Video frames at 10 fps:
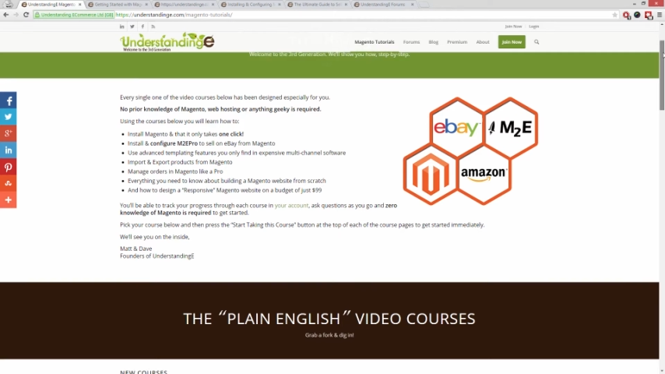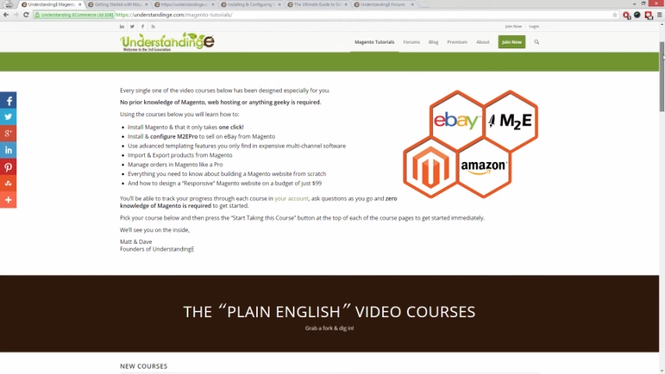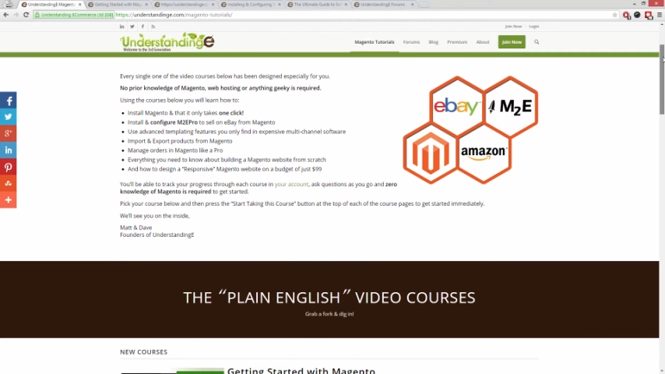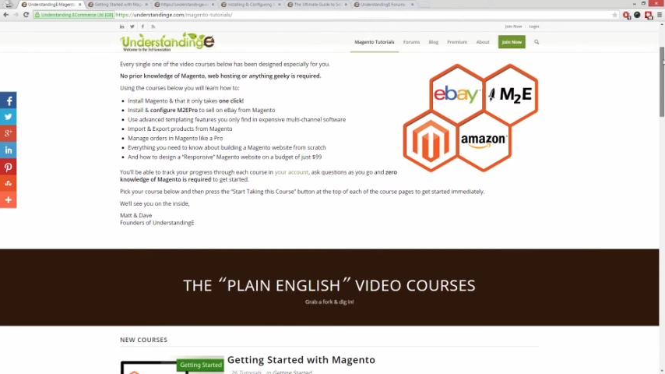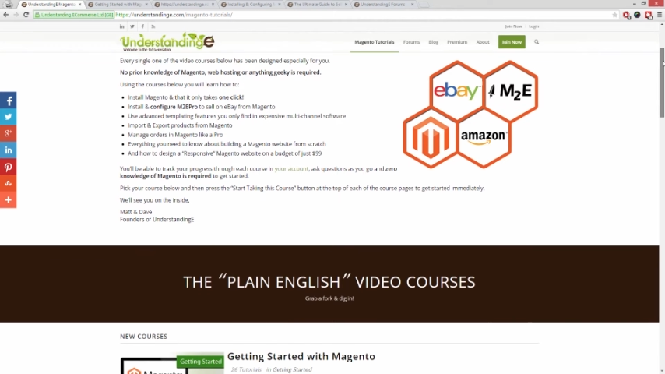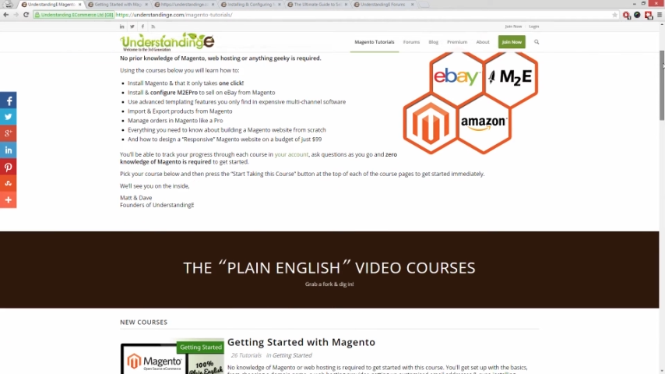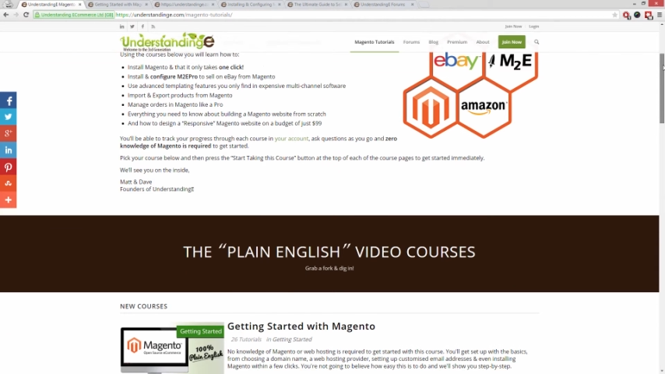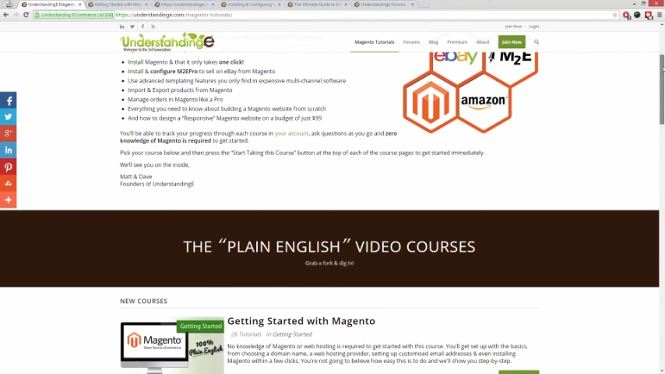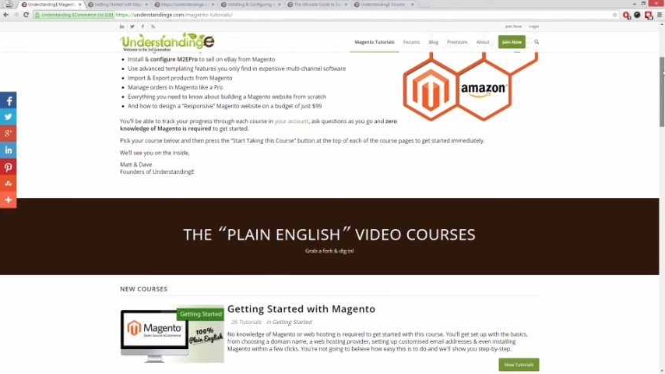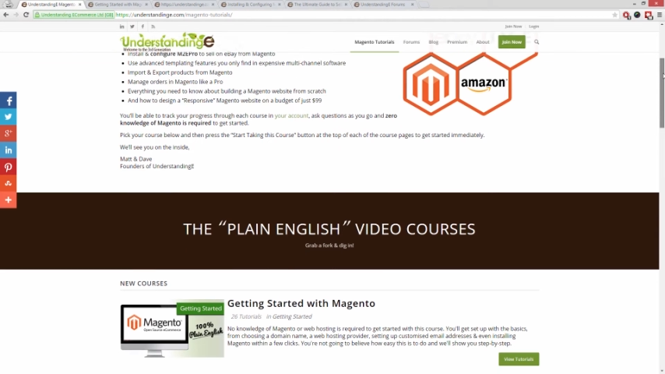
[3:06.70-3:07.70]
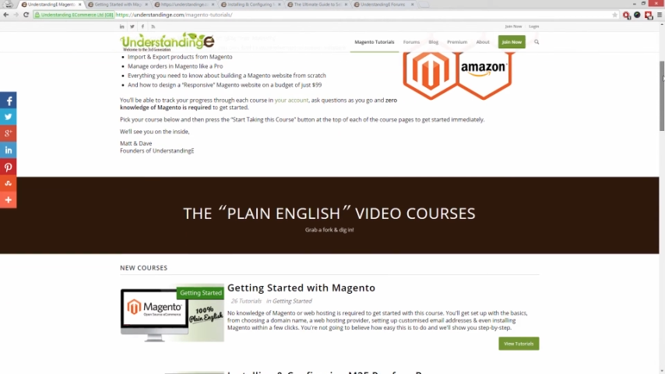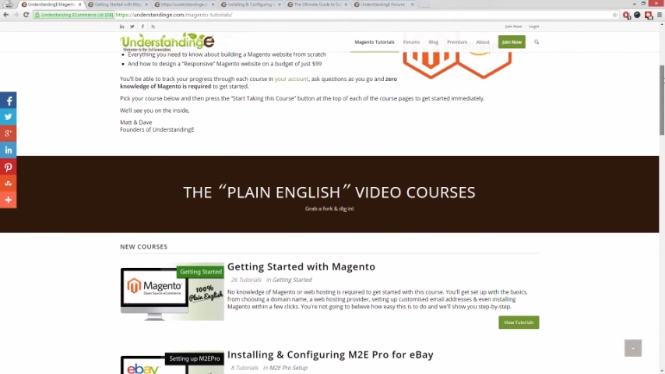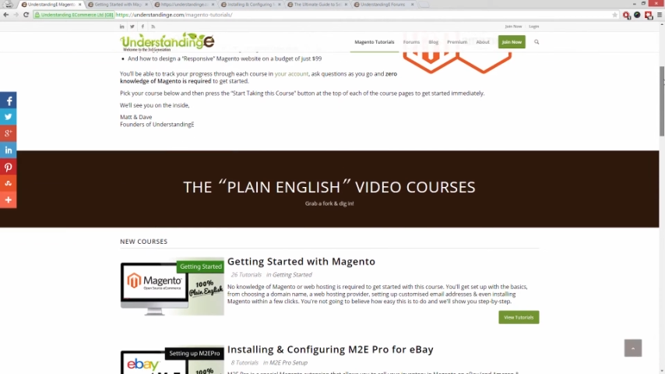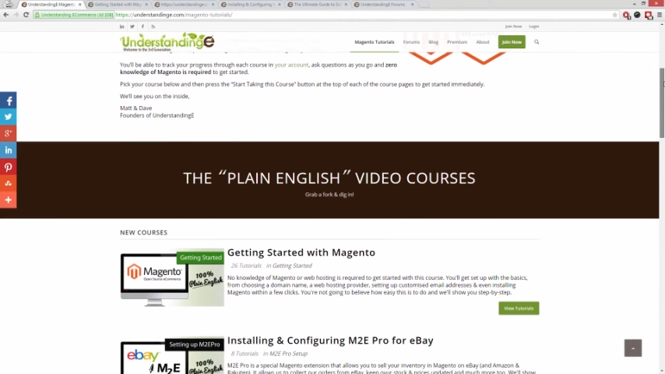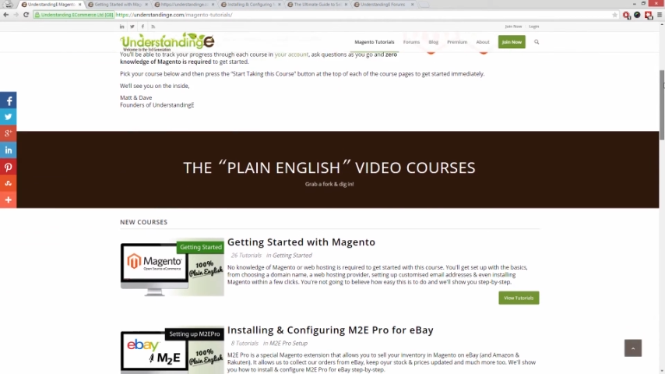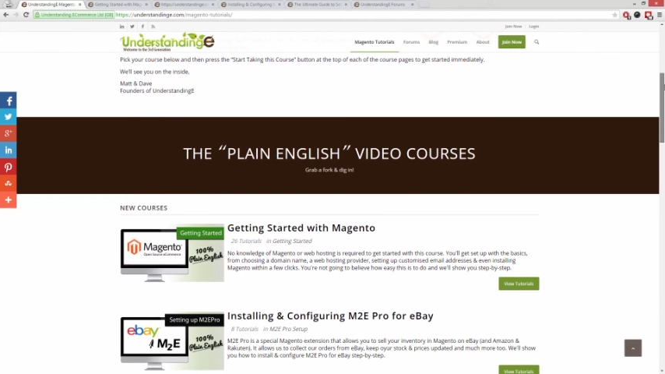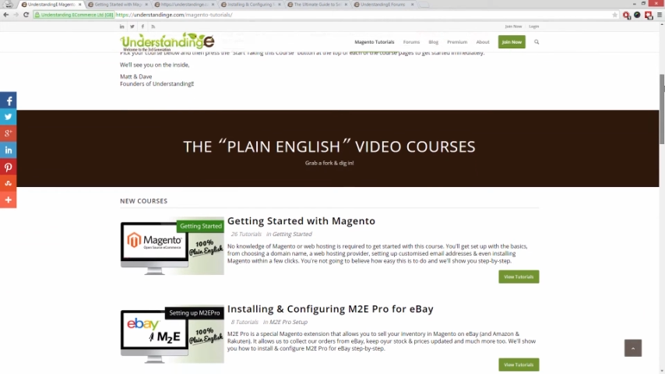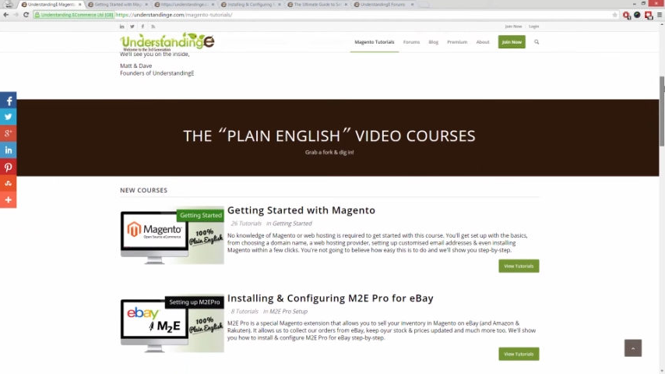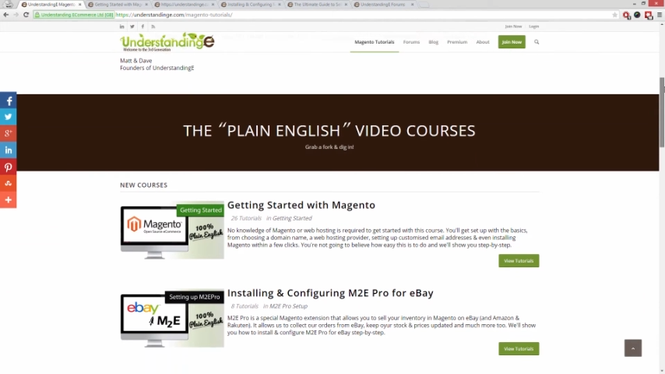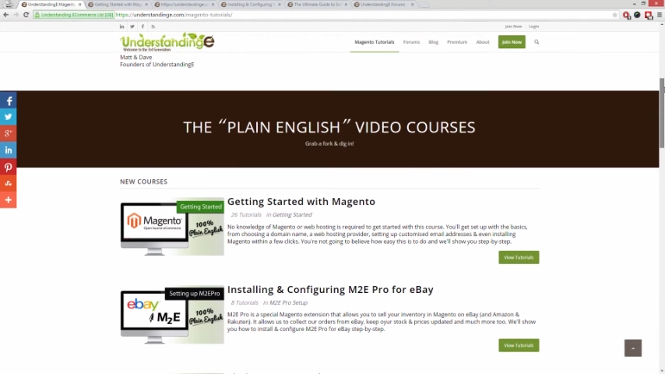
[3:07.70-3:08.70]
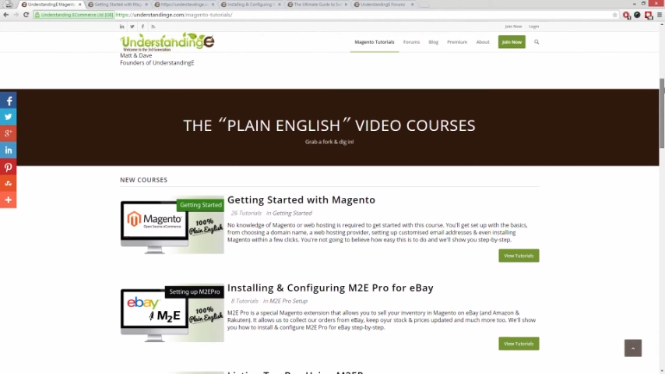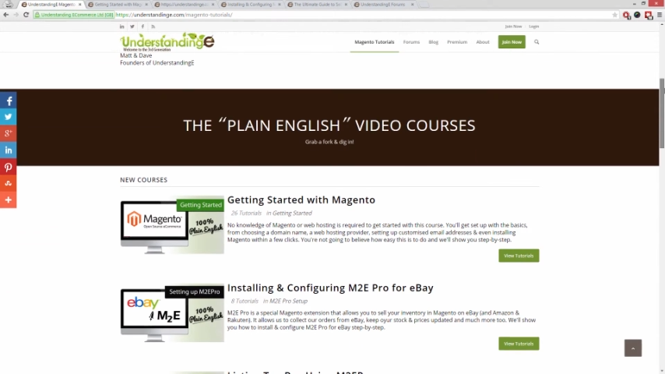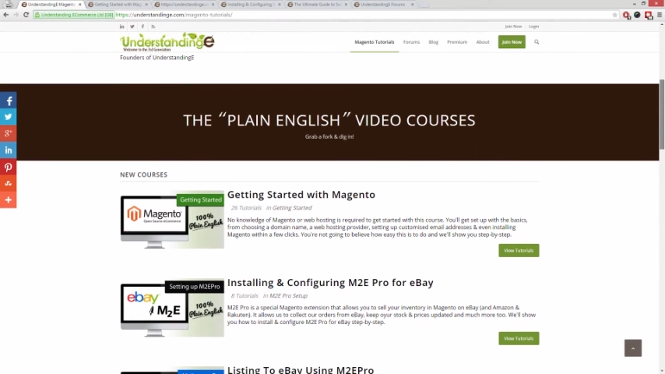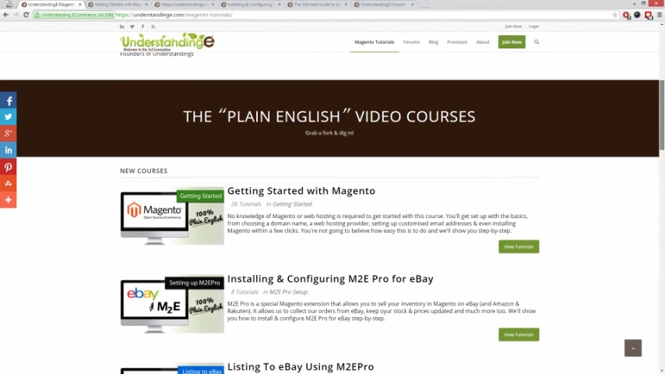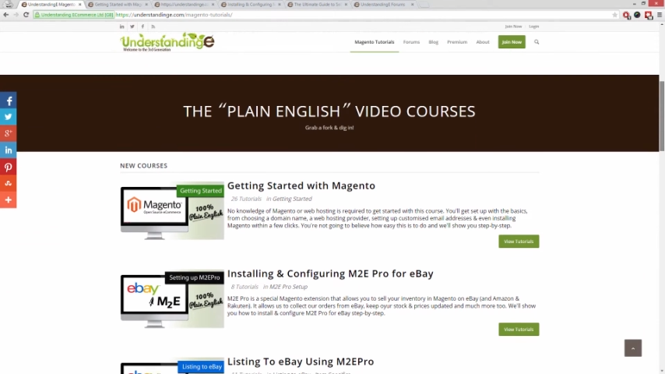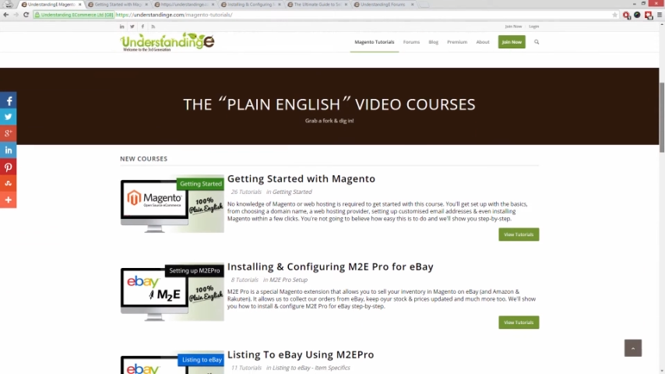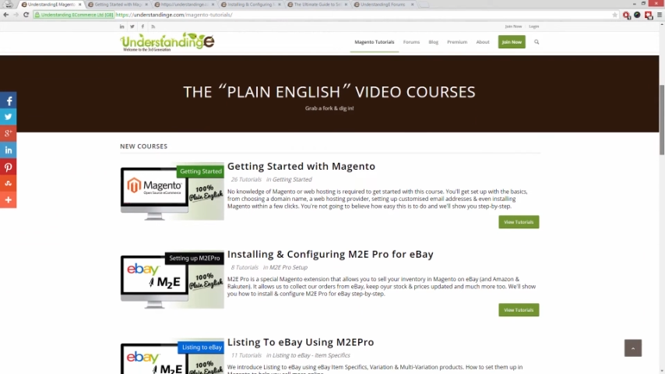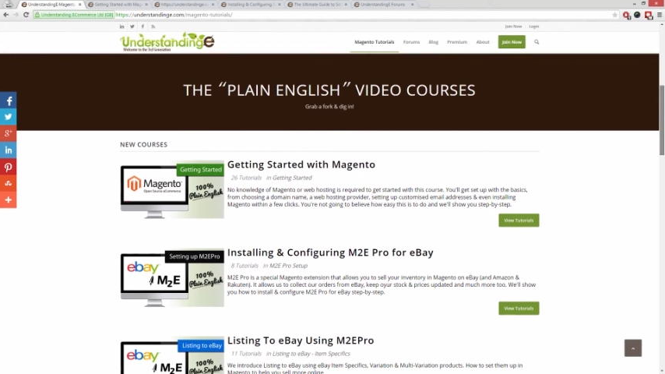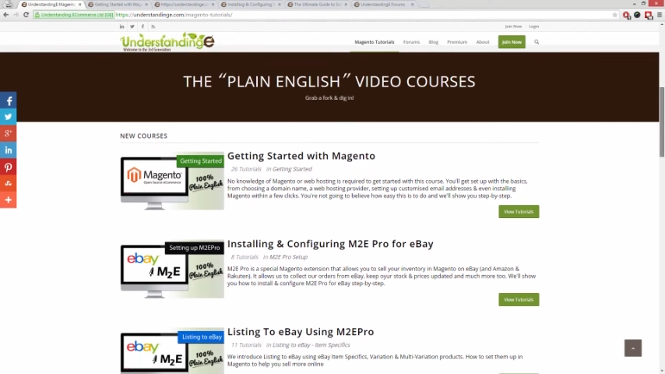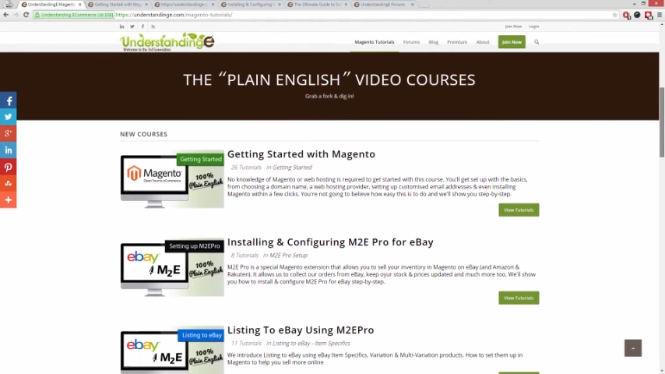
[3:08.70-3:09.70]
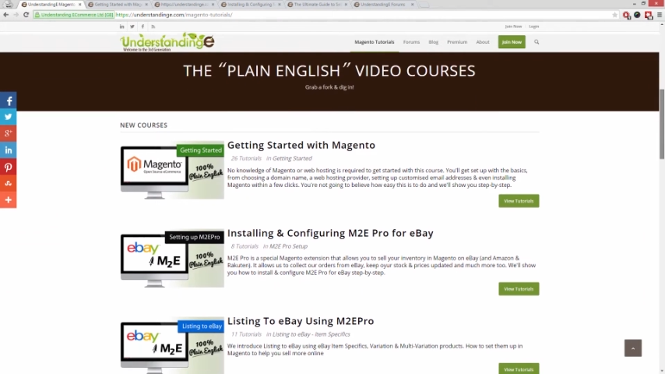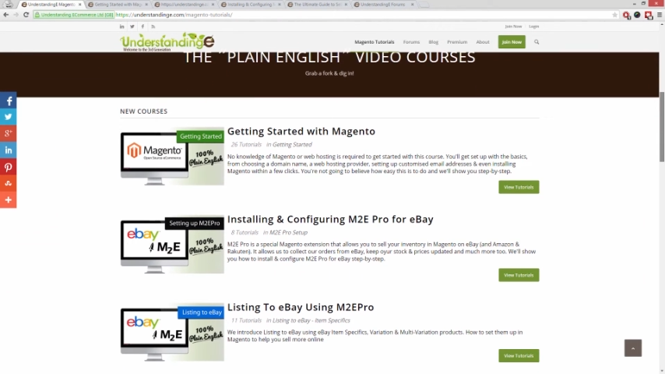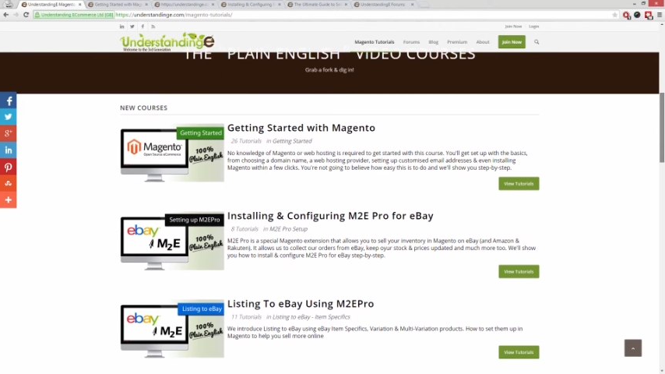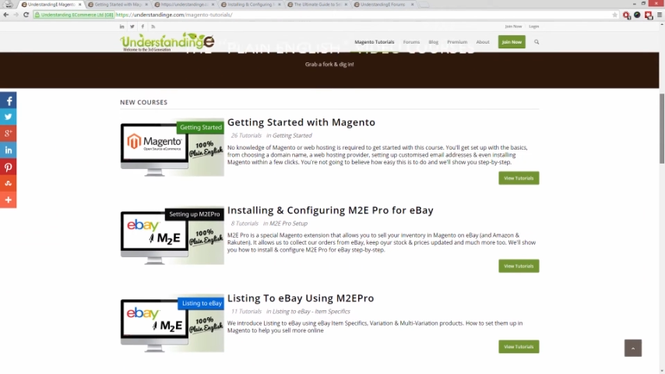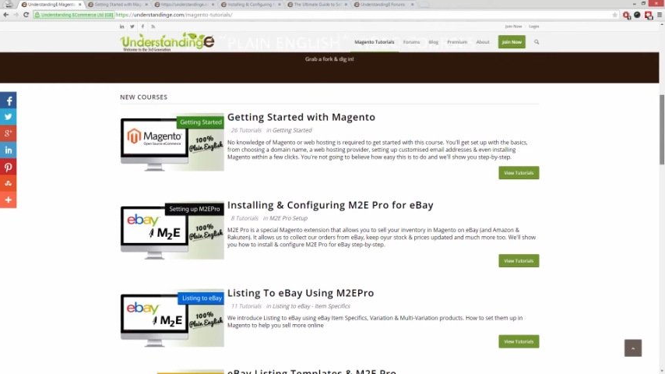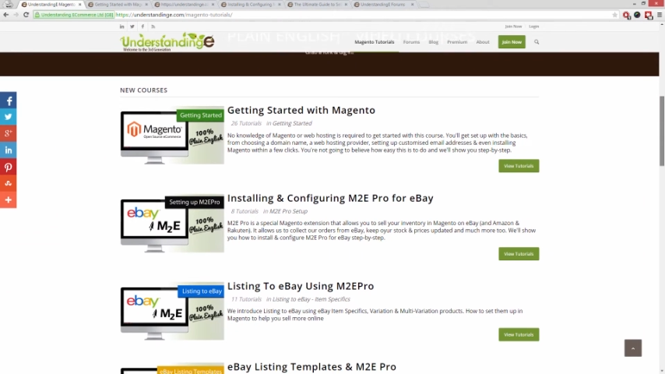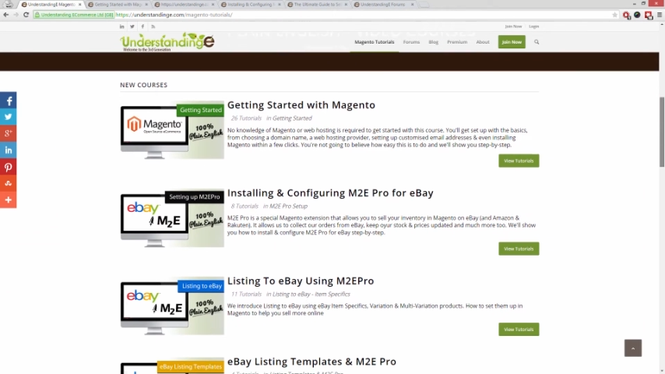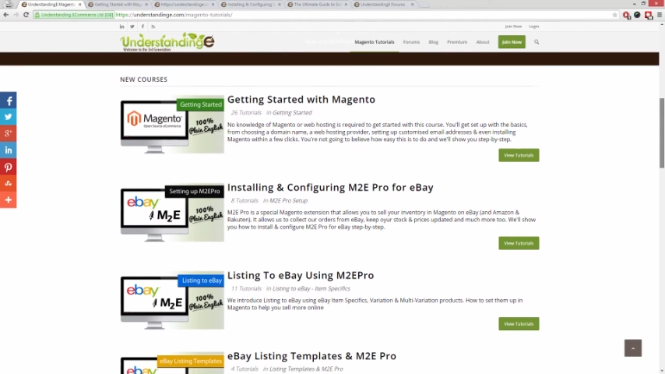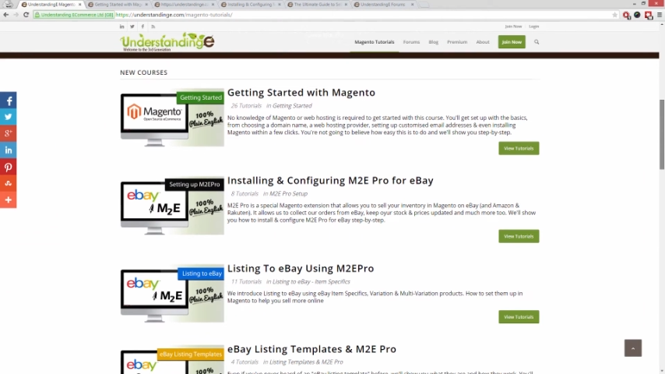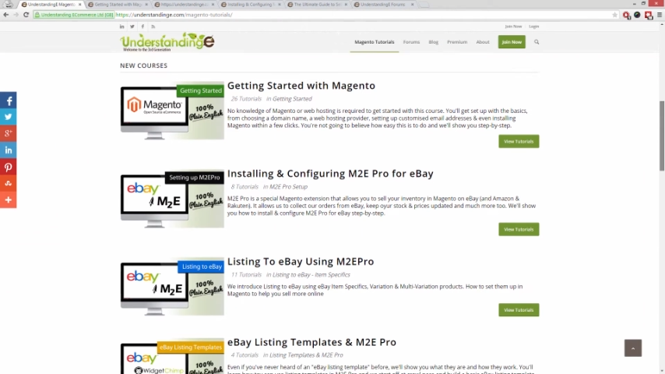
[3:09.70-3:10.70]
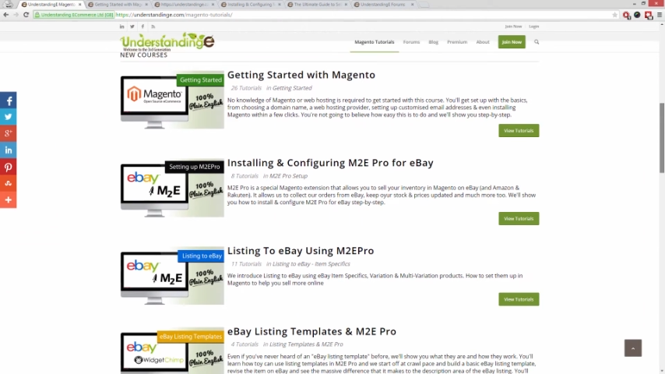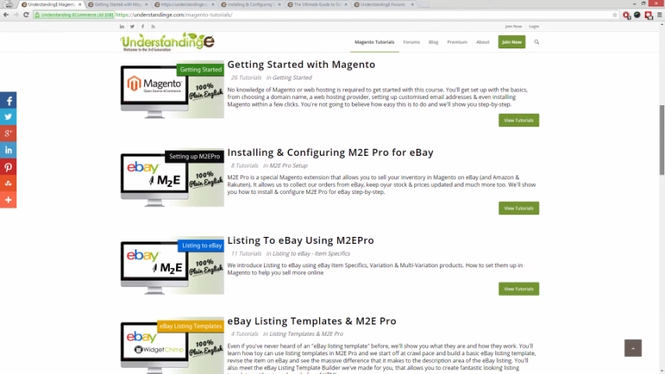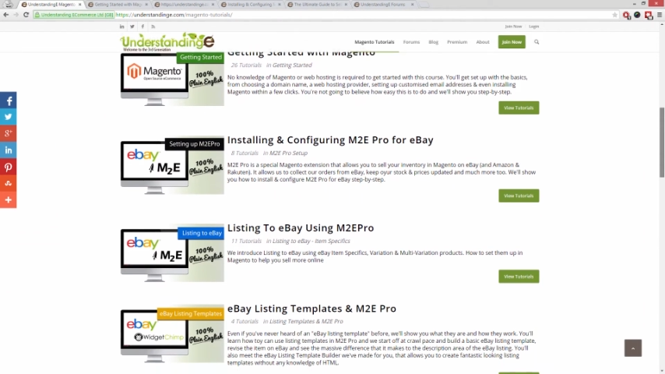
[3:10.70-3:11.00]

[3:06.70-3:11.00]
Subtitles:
(no speaker visible)